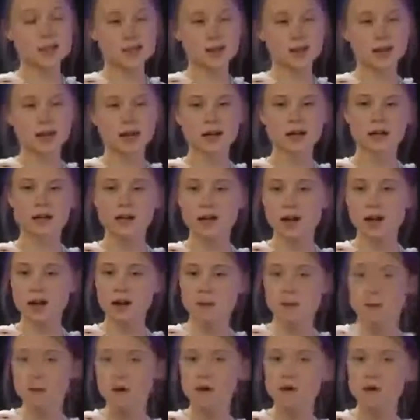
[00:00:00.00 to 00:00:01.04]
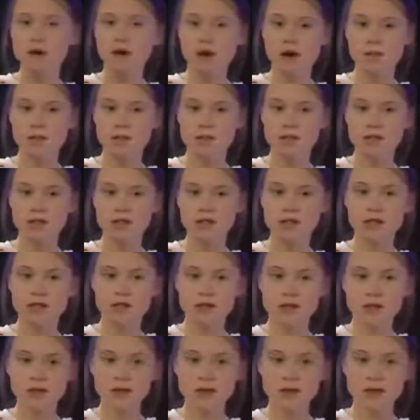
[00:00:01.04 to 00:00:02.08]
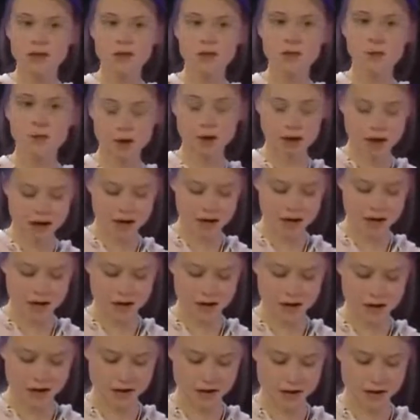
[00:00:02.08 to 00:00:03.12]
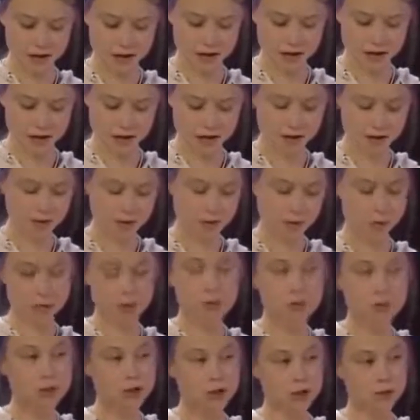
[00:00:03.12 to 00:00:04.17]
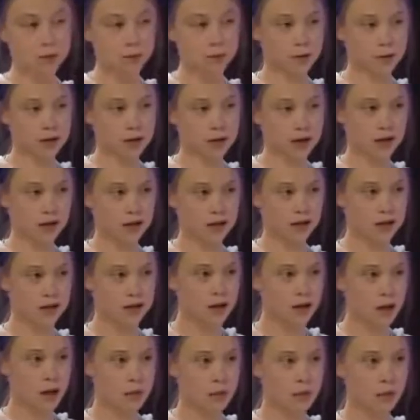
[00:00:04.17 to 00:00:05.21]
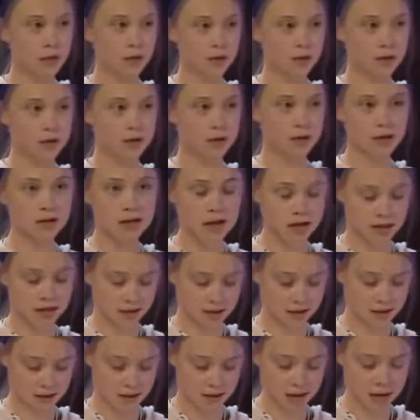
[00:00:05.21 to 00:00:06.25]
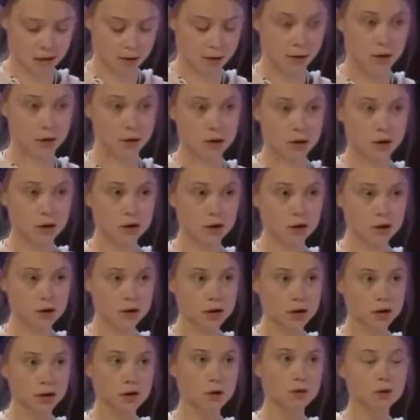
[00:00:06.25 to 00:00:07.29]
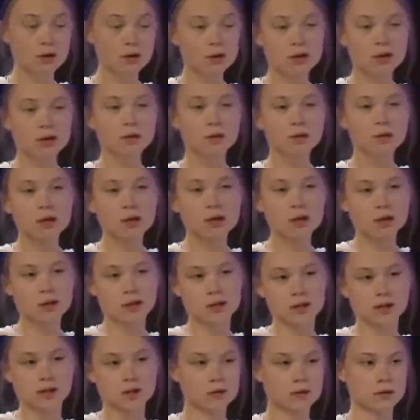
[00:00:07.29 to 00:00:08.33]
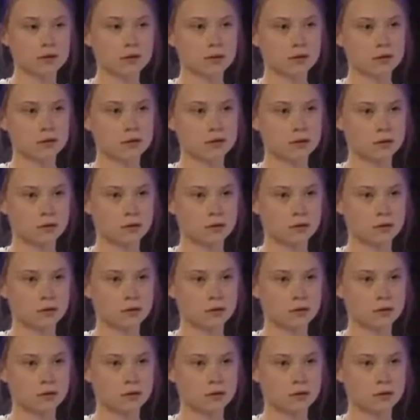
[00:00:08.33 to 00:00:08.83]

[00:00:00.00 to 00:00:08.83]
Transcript: scale can put our emissions to minus, then we must forget about net zero. We need real zero